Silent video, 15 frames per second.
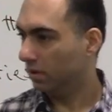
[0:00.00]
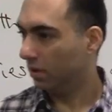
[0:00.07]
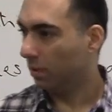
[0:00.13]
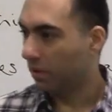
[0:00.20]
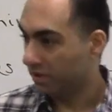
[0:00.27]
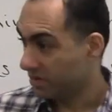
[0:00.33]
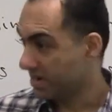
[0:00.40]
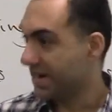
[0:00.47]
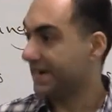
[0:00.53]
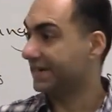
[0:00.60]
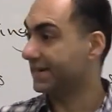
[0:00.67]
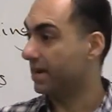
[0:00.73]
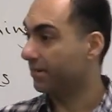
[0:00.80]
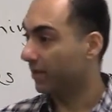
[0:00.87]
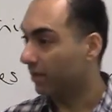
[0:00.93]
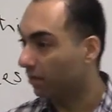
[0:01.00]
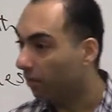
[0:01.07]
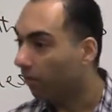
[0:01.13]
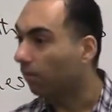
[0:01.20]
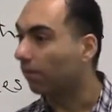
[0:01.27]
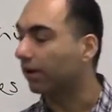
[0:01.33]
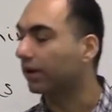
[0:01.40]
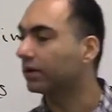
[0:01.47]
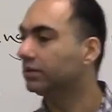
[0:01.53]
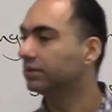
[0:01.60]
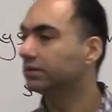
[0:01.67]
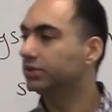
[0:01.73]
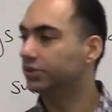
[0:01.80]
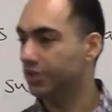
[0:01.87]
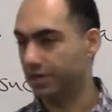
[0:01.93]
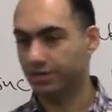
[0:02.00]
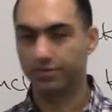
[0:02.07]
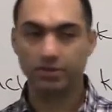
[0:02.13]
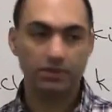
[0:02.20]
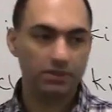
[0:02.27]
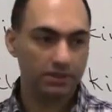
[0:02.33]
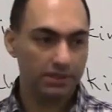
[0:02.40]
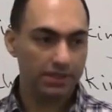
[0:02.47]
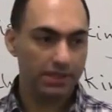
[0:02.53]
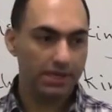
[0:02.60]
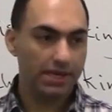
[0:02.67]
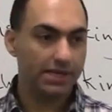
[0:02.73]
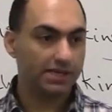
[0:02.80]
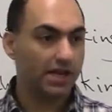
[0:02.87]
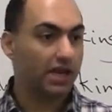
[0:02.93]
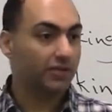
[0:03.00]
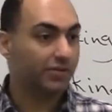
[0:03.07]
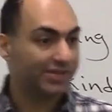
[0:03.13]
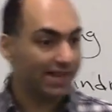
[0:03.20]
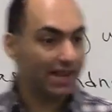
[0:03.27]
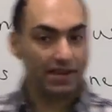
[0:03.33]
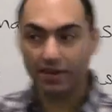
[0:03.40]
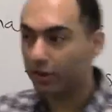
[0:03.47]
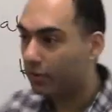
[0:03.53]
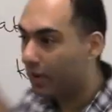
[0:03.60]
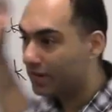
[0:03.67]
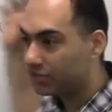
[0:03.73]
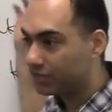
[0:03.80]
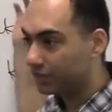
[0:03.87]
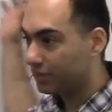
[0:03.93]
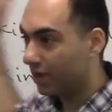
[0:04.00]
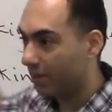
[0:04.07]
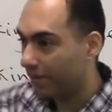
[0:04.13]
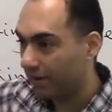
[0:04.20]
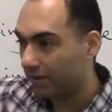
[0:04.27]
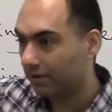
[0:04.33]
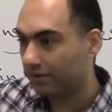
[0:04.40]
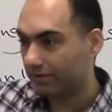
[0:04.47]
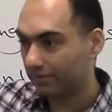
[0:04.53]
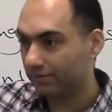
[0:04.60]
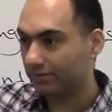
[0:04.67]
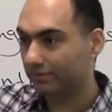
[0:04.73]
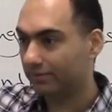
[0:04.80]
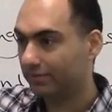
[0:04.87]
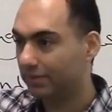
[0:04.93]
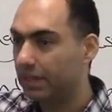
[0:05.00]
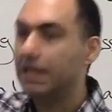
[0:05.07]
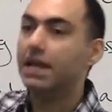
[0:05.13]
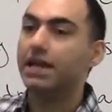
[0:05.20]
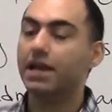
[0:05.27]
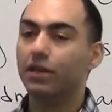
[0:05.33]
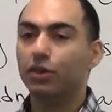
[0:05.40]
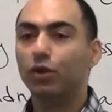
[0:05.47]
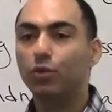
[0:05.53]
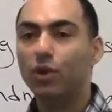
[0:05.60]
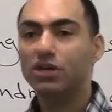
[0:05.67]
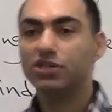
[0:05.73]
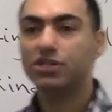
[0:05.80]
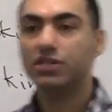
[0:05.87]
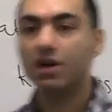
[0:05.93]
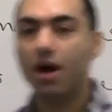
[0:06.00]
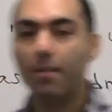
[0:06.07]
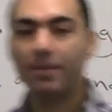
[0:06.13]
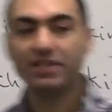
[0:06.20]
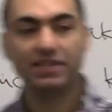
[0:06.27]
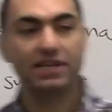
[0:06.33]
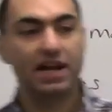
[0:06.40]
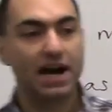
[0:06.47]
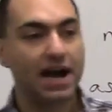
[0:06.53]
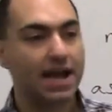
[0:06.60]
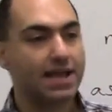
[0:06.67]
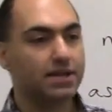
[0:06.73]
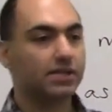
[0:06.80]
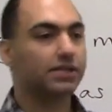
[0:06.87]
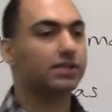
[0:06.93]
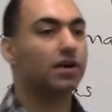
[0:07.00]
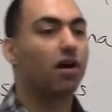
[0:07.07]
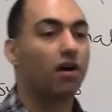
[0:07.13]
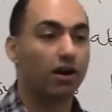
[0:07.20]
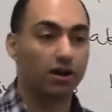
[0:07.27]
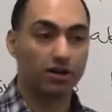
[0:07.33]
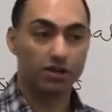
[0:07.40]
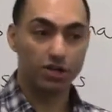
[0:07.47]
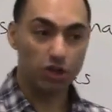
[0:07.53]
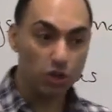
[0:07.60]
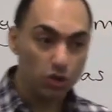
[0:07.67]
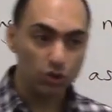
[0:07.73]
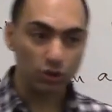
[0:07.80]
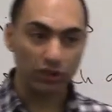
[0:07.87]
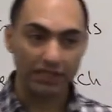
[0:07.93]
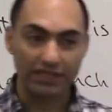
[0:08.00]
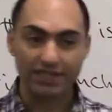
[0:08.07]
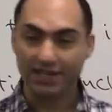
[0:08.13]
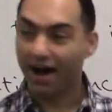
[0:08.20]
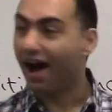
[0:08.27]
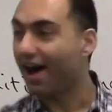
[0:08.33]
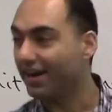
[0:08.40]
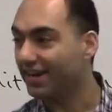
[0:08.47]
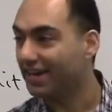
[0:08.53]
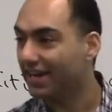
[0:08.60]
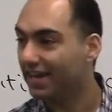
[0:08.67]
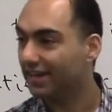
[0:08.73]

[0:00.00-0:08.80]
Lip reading: whether academic or general, is understanding the question topic. Now the question topics in IELTS are usually not